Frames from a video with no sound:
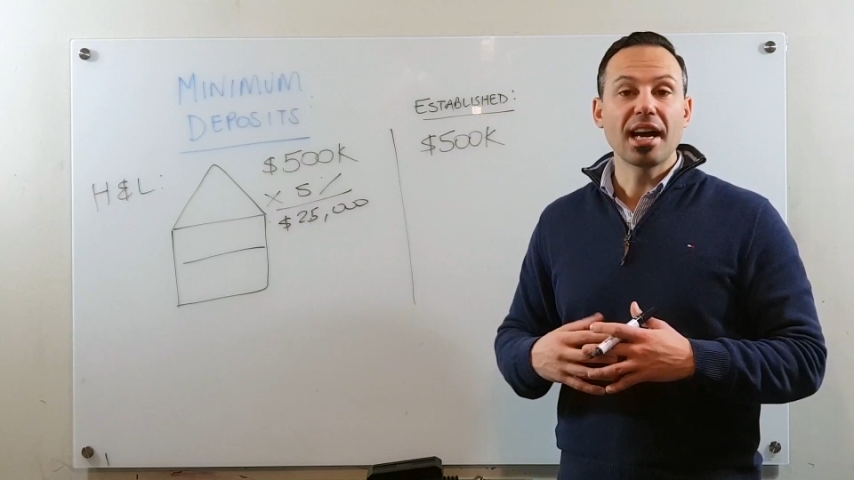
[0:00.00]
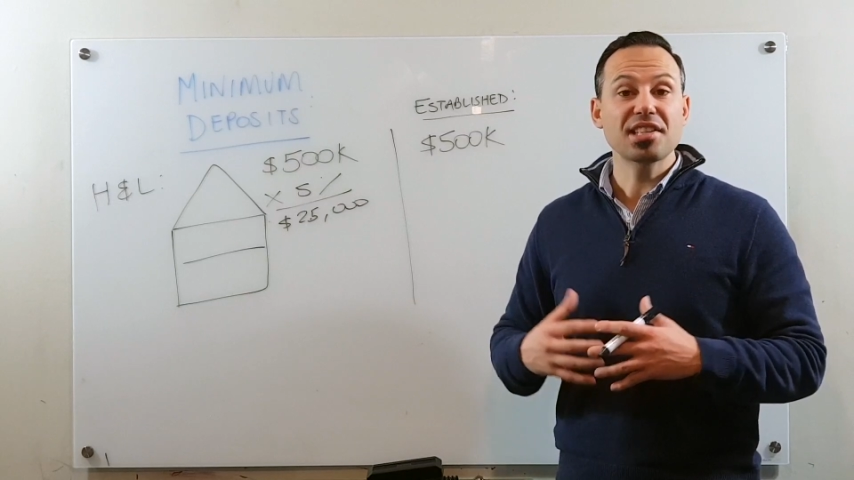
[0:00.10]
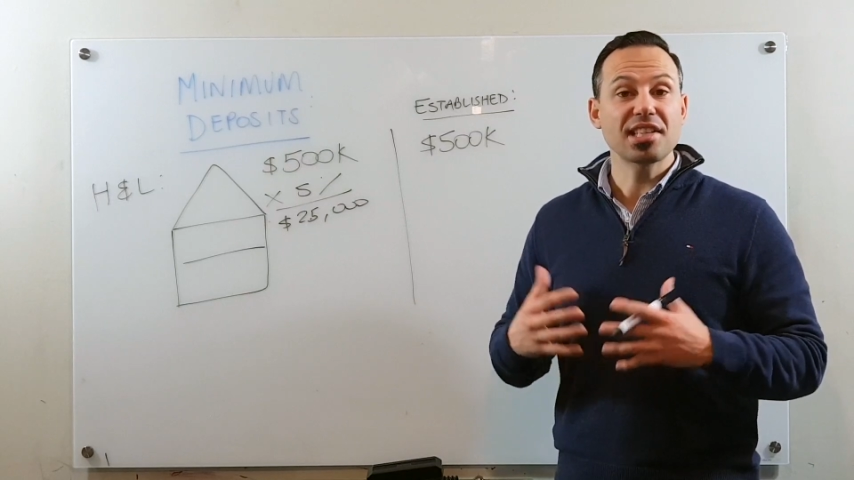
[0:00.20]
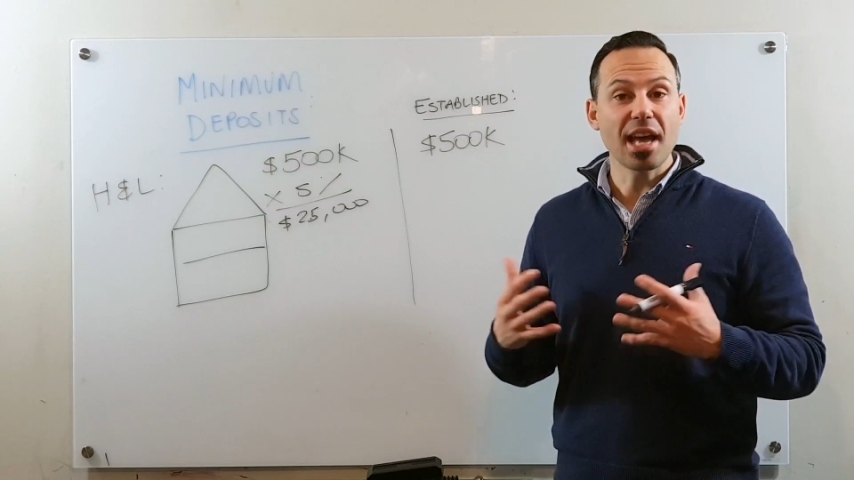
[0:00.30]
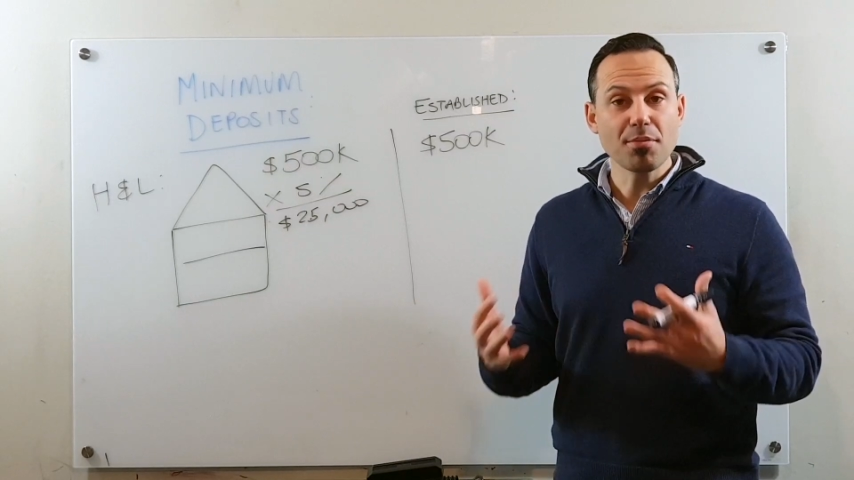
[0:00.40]

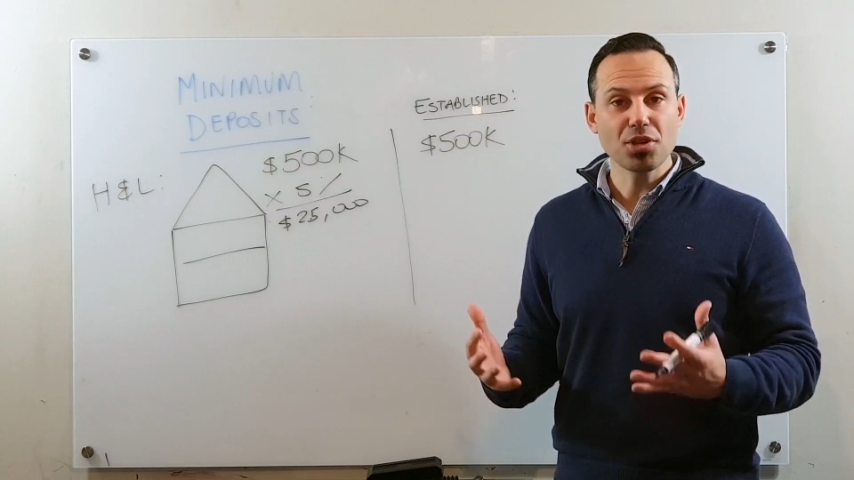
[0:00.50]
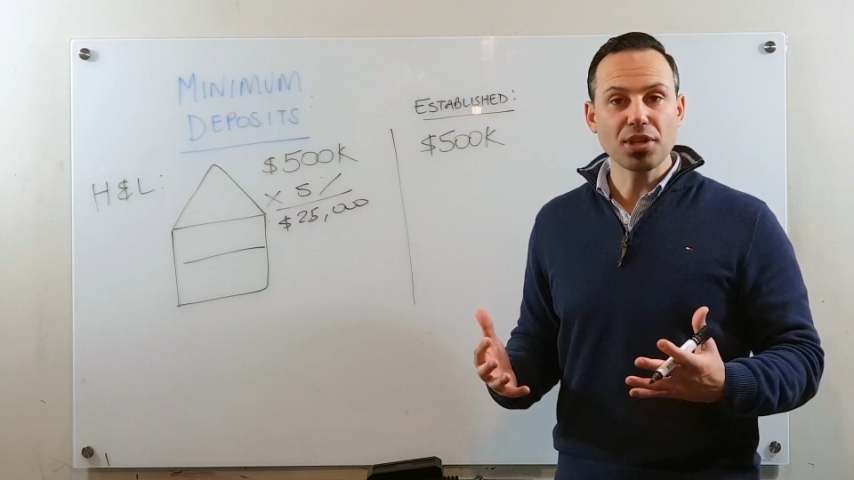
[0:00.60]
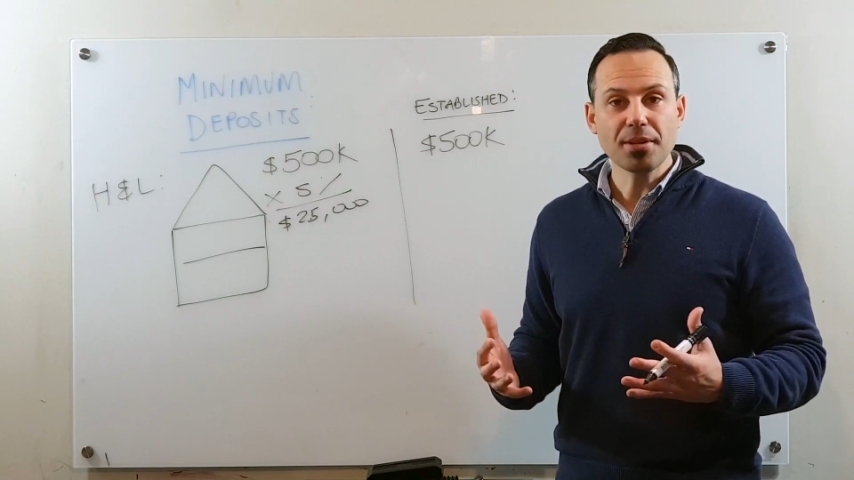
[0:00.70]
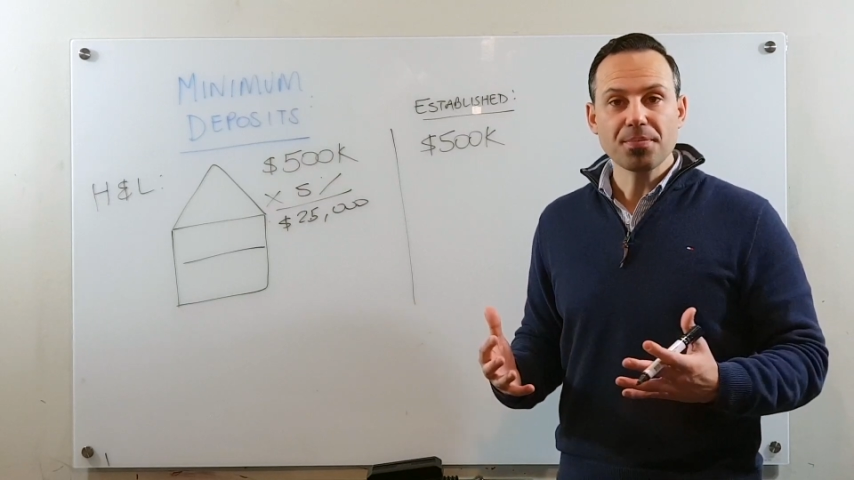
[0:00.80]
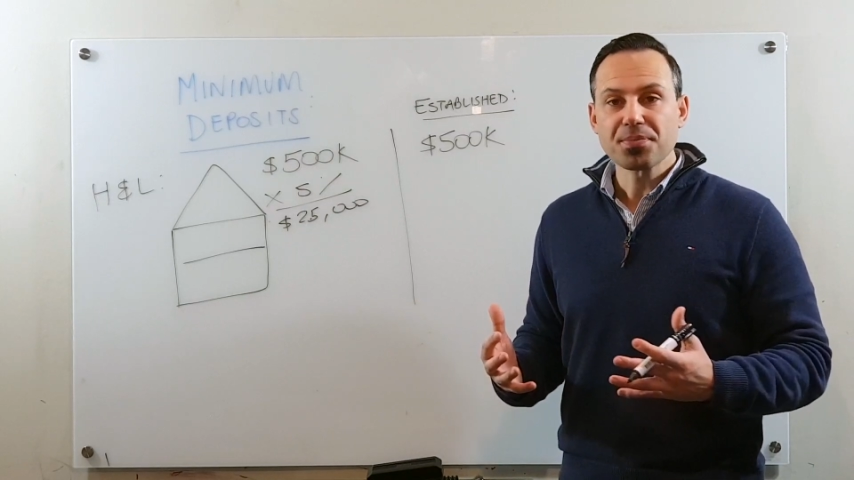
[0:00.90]
stamp
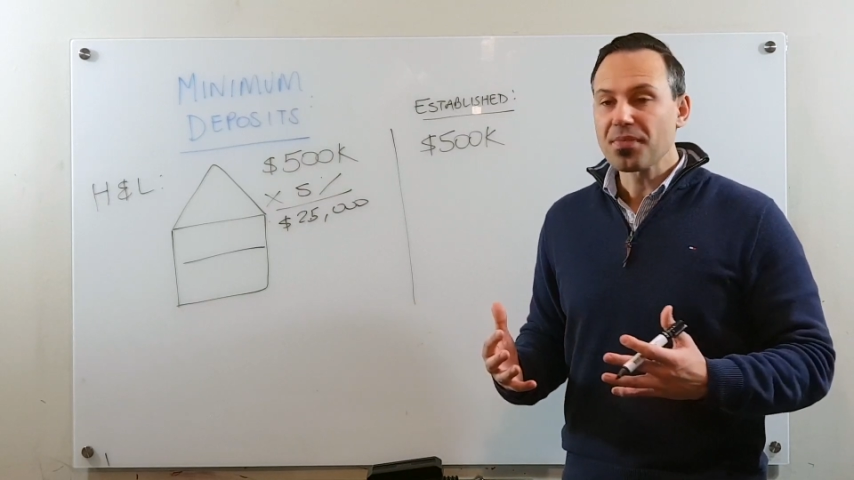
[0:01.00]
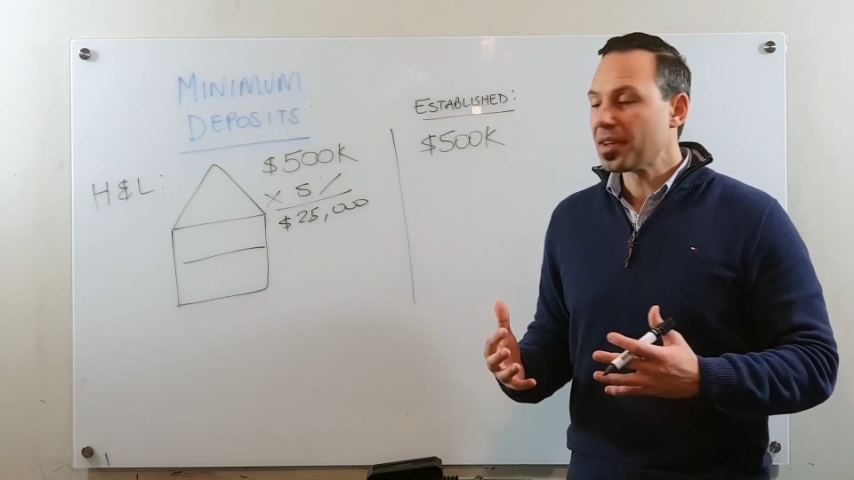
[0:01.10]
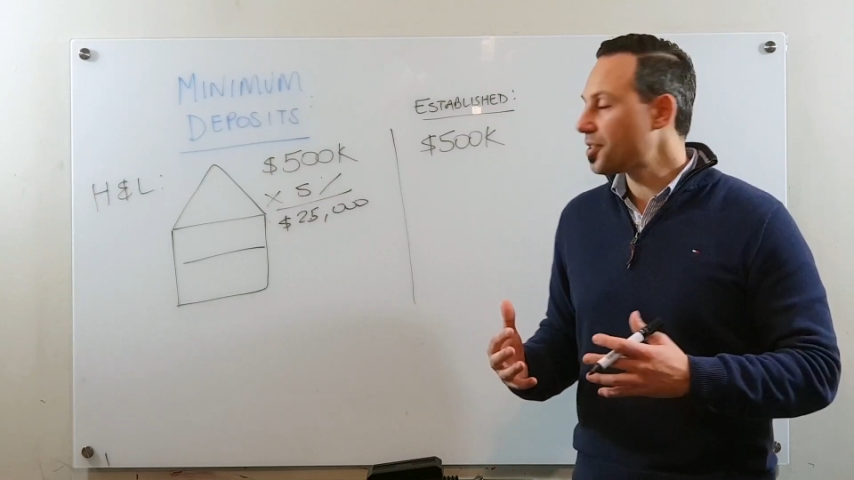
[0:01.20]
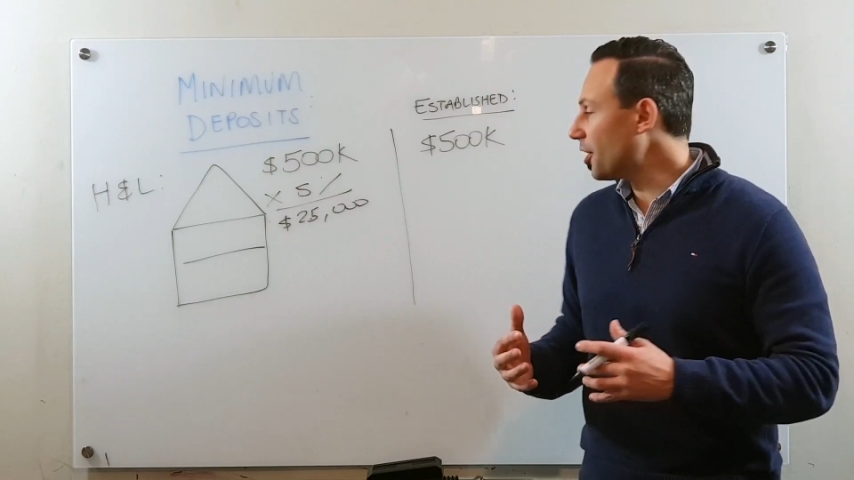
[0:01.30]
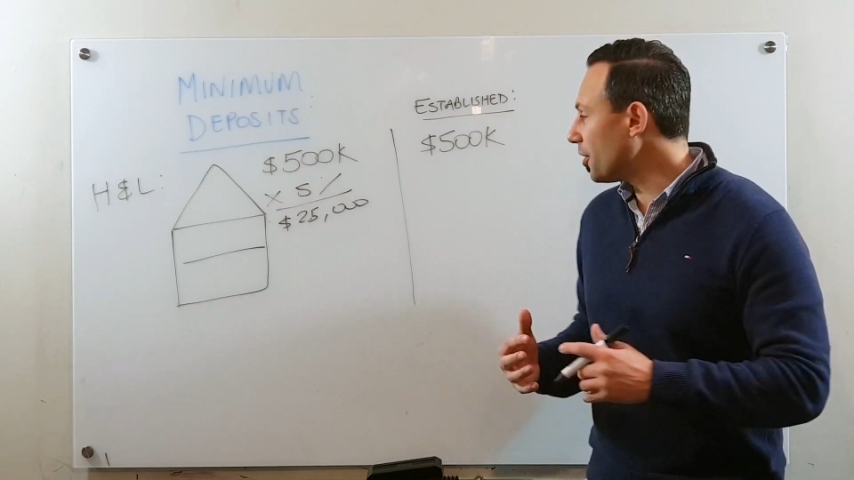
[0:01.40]
duty.
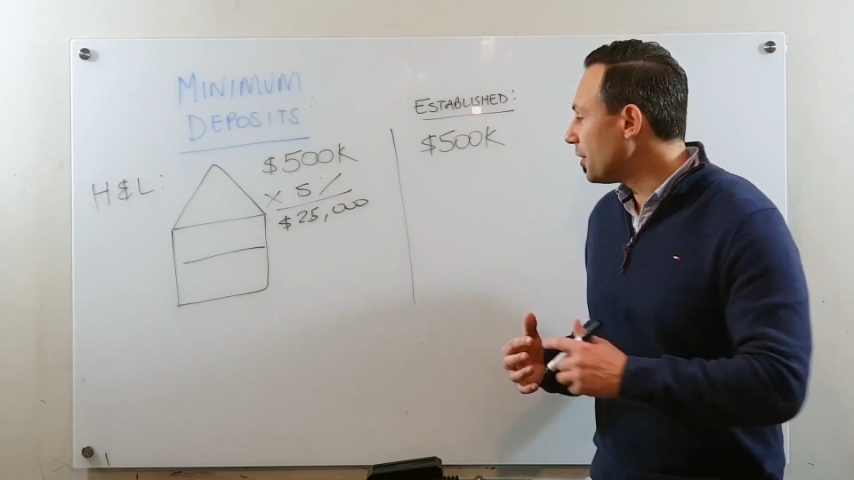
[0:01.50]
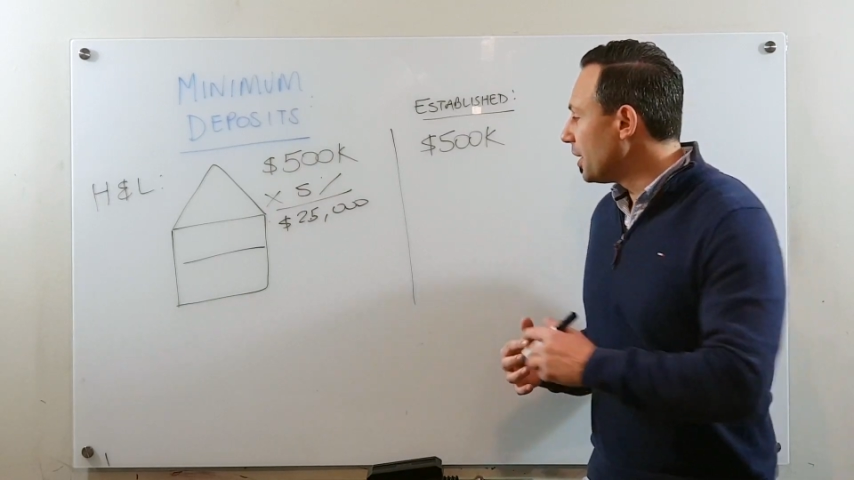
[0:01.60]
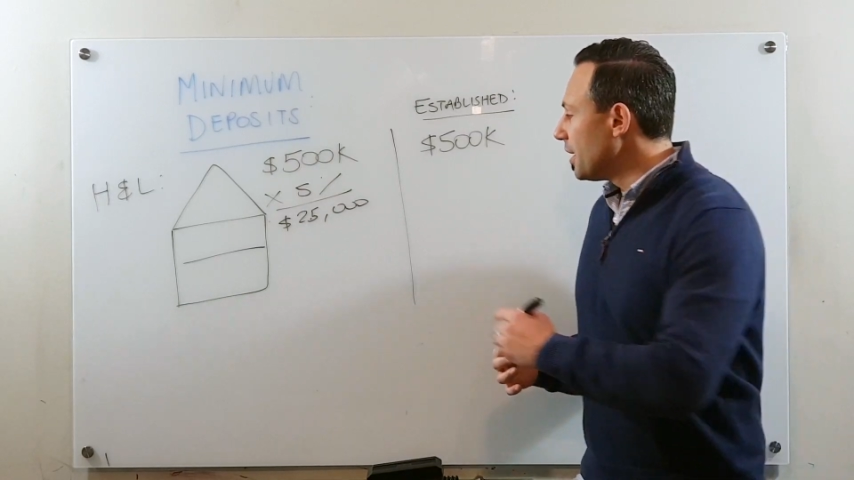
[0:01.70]
So